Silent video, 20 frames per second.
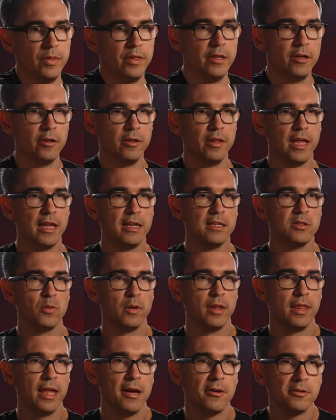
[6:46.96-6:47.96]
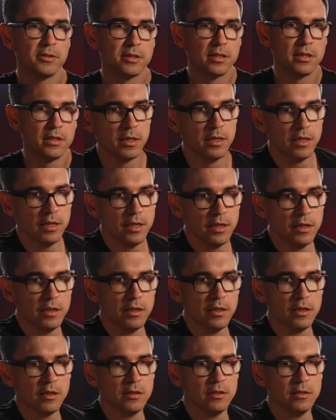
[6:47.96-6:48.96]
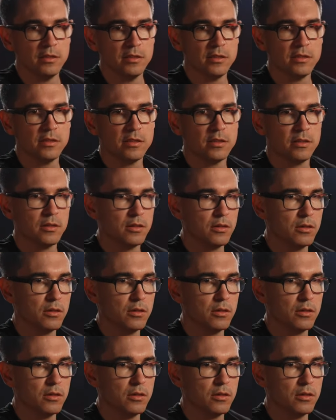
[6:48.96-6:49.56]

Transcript: There, that is without. And then there is